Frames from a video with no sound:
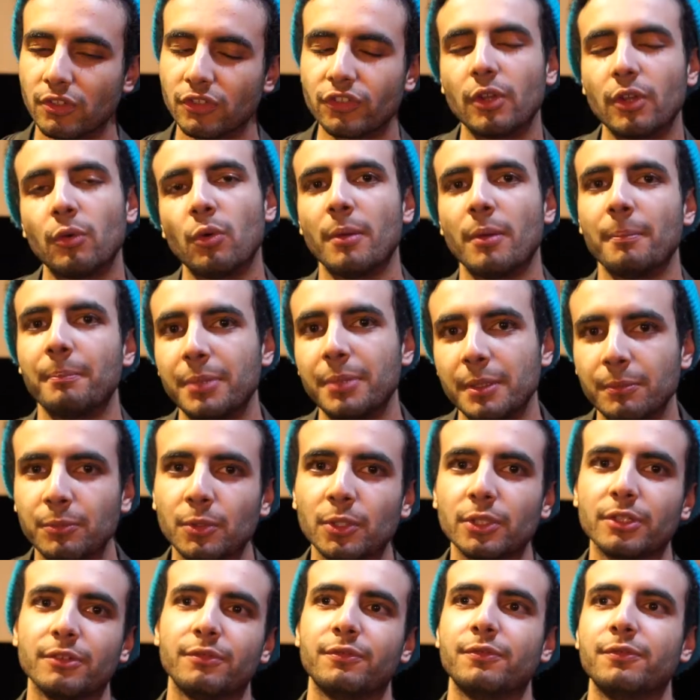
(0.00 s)
Just, I want
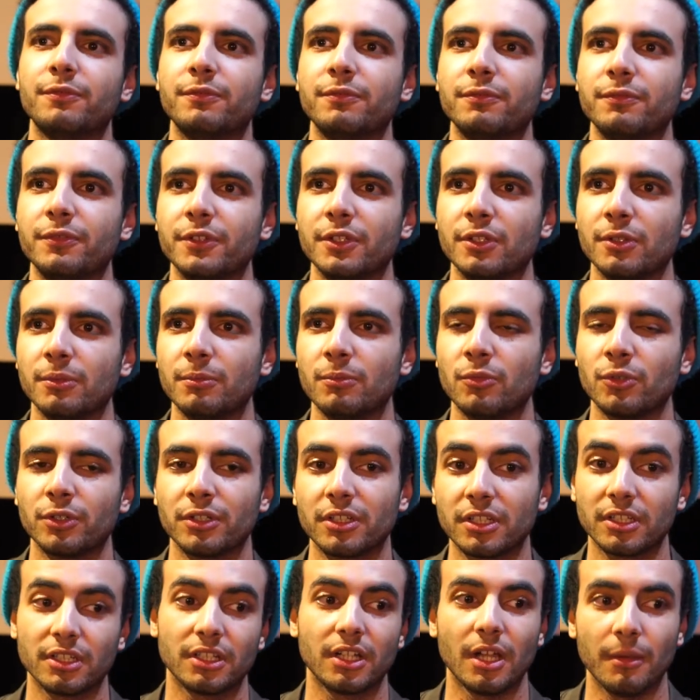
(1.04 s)
people to feel more
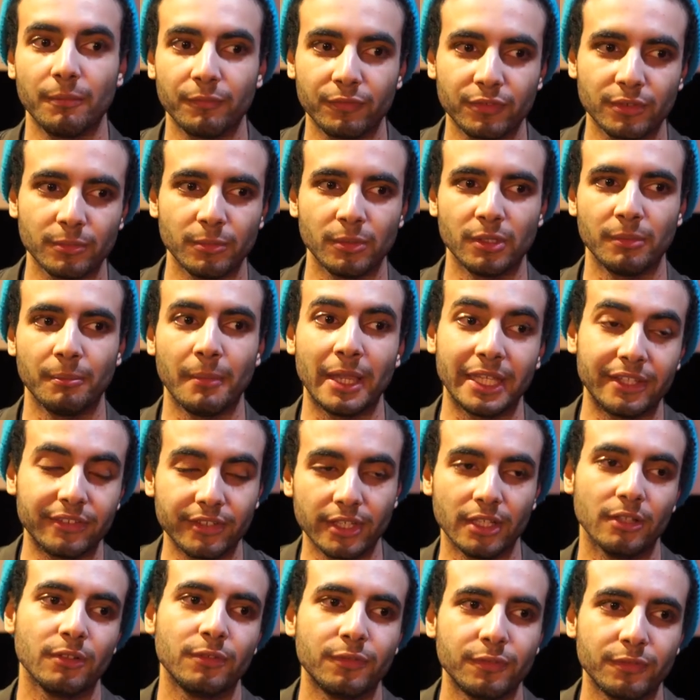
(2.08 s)
comfortable,
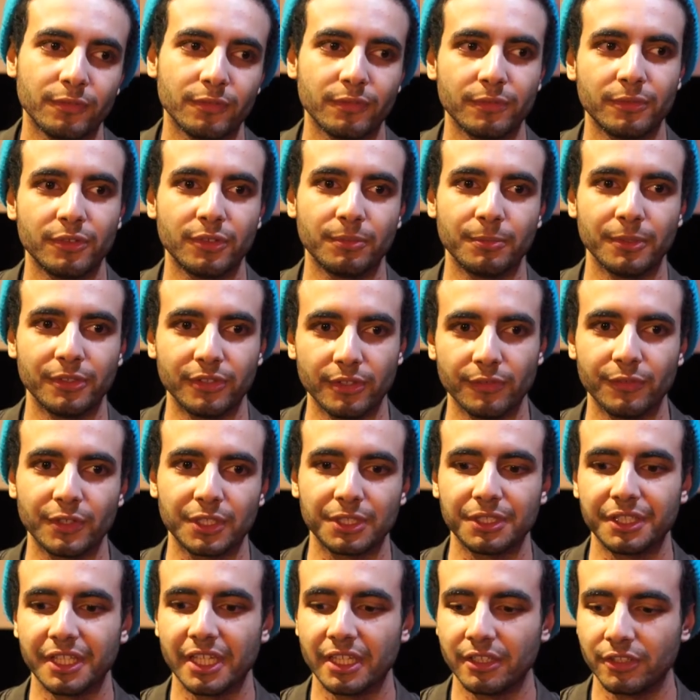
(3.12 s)
myself
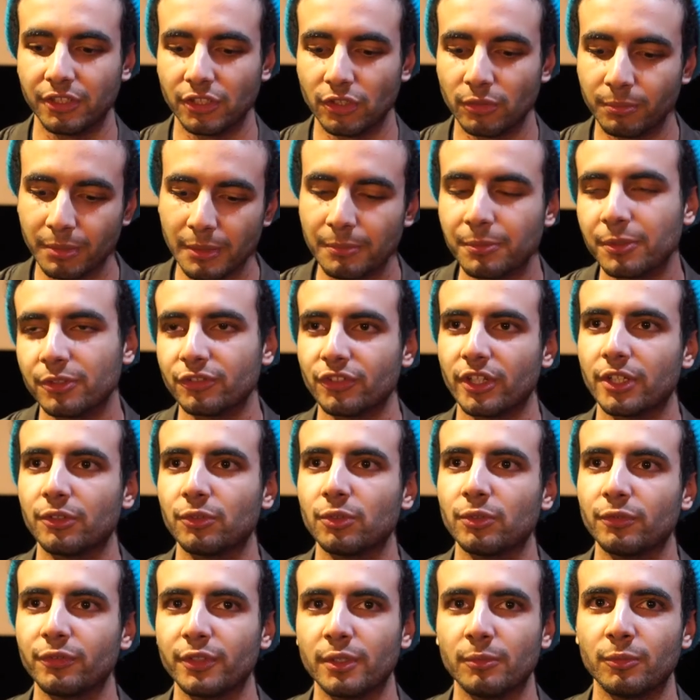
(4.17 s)
specifically, and, you know, people in
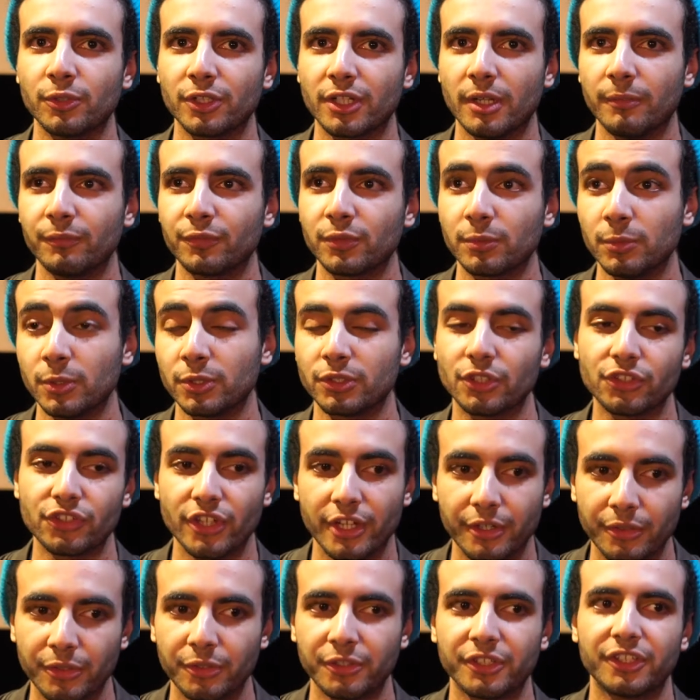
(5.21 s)
general feel more comfortable to
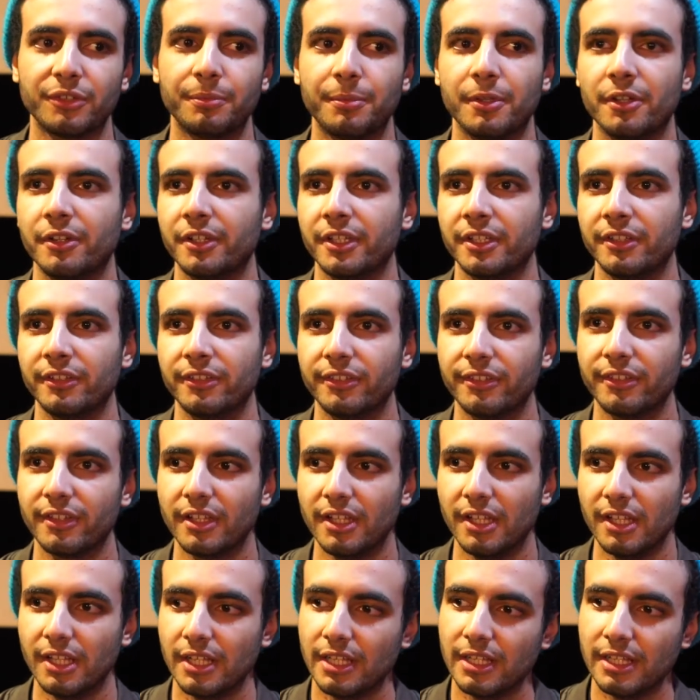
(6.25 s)
share their experience.
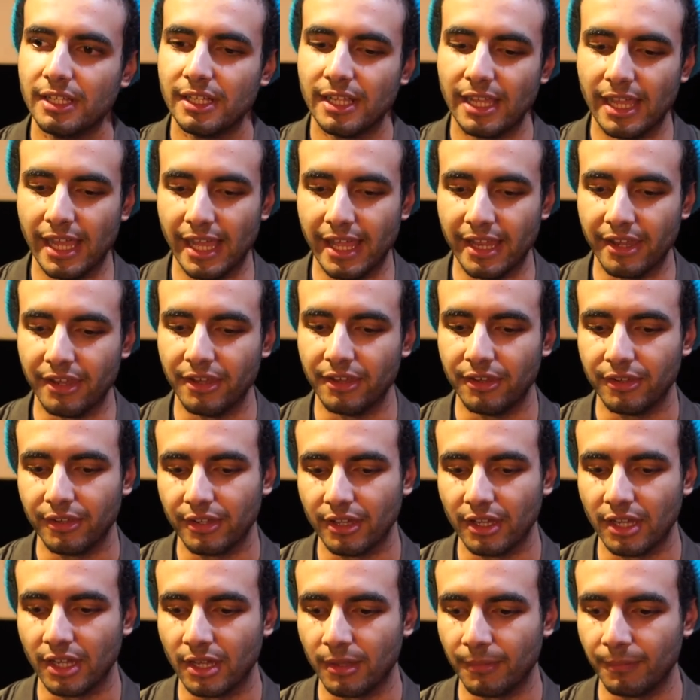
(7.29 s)
And
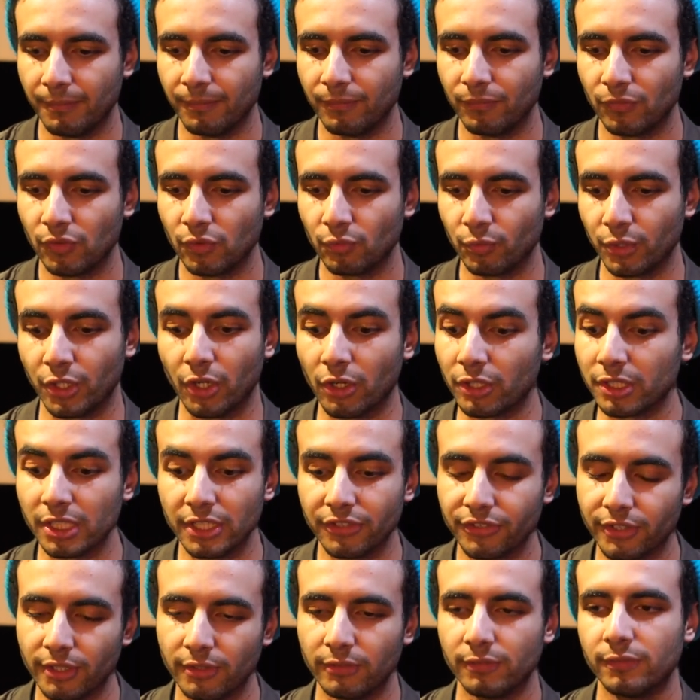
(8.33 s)

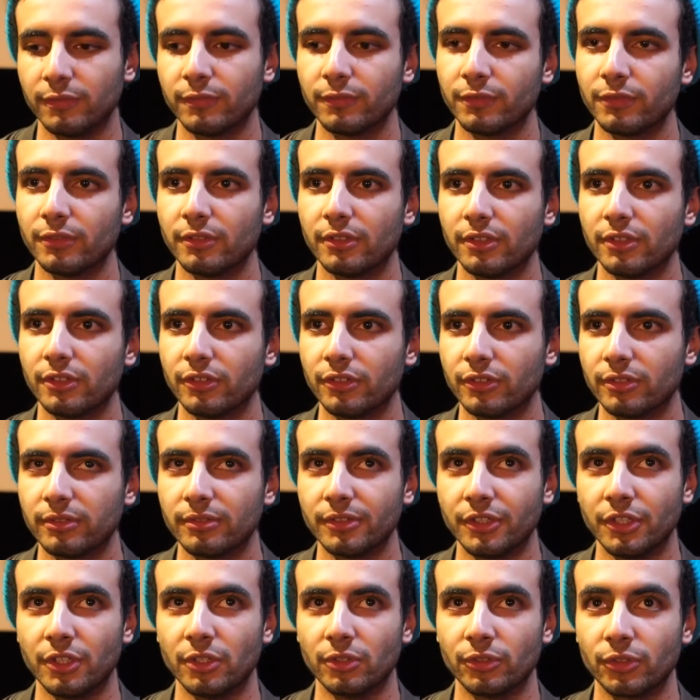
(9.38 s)
regardless of,
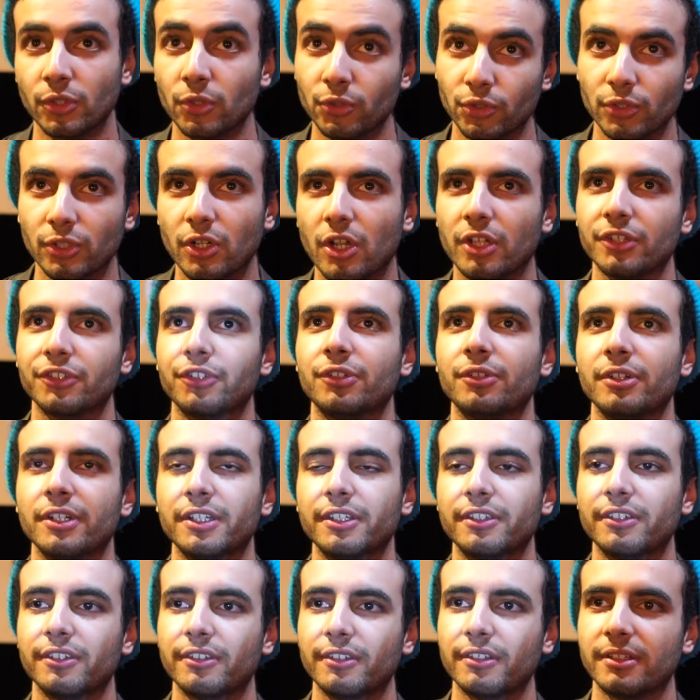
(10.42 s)
you know, social
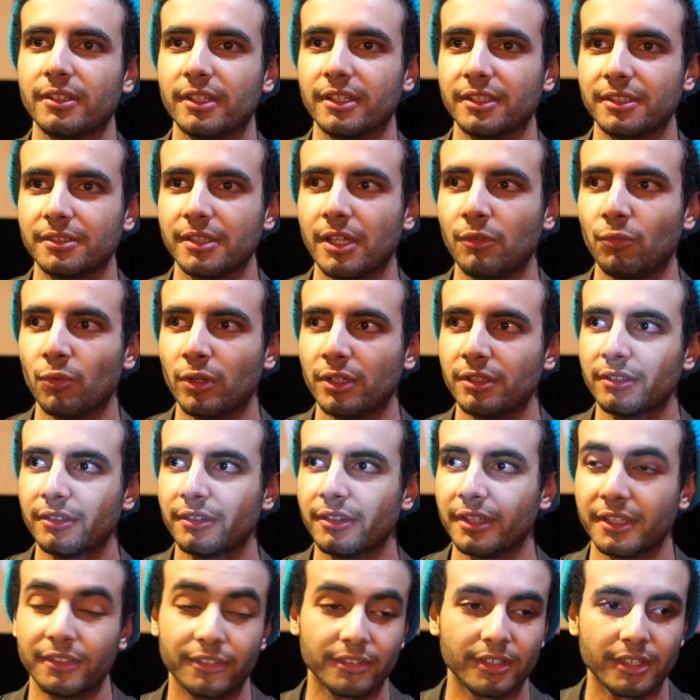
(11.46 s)
constructs, like, and what
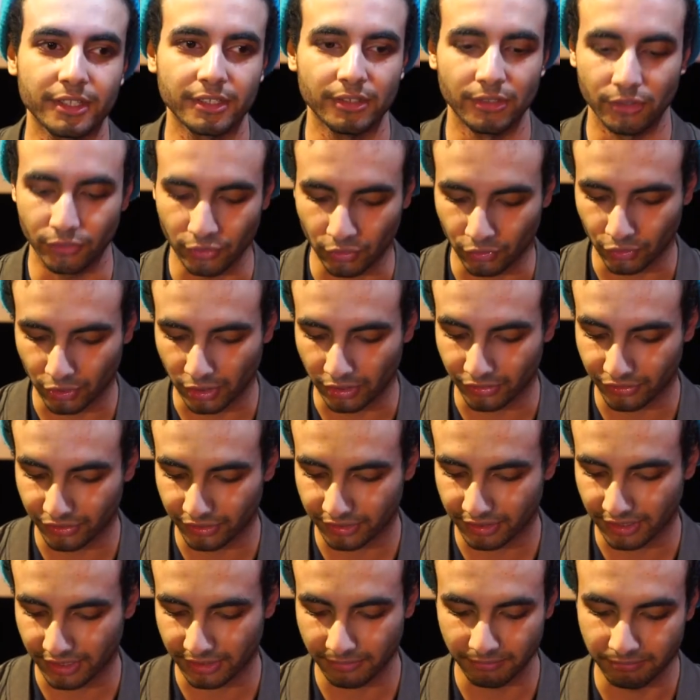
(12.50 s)
things like, you know, social
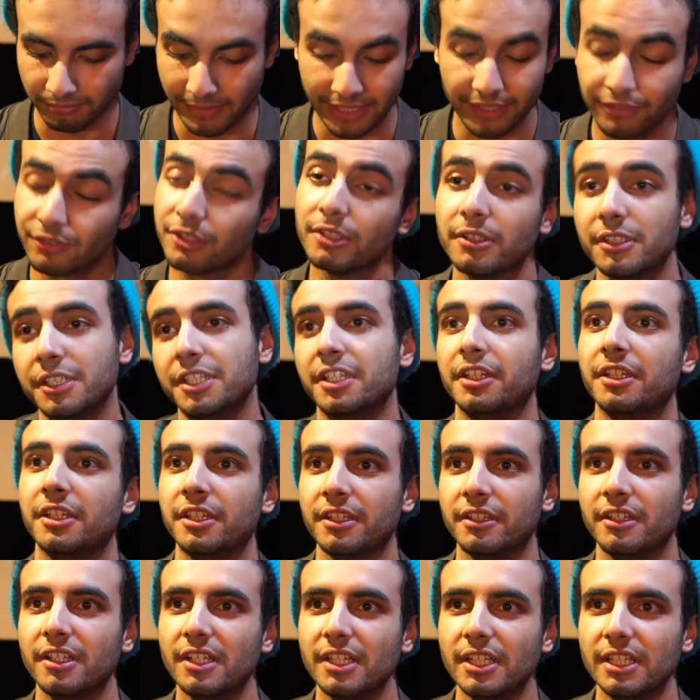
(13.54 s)
constructs like
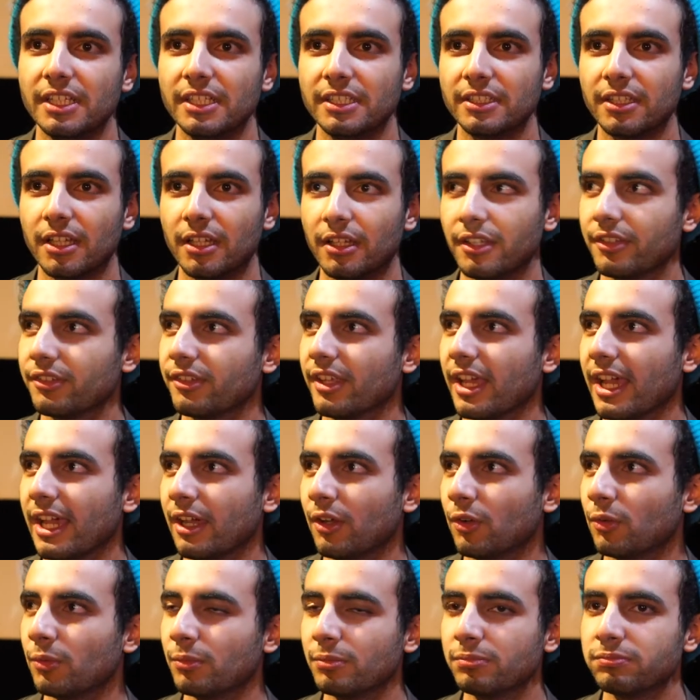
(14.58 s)
masculinity tell us
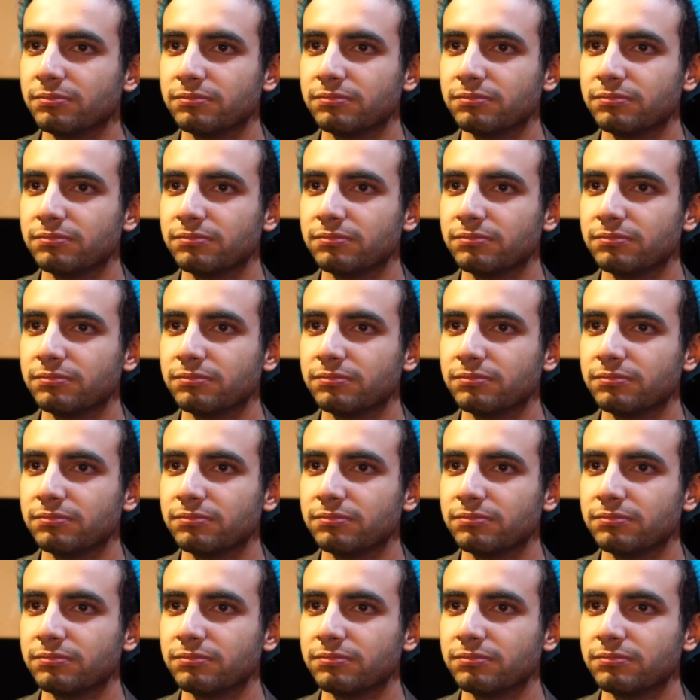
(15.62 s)
how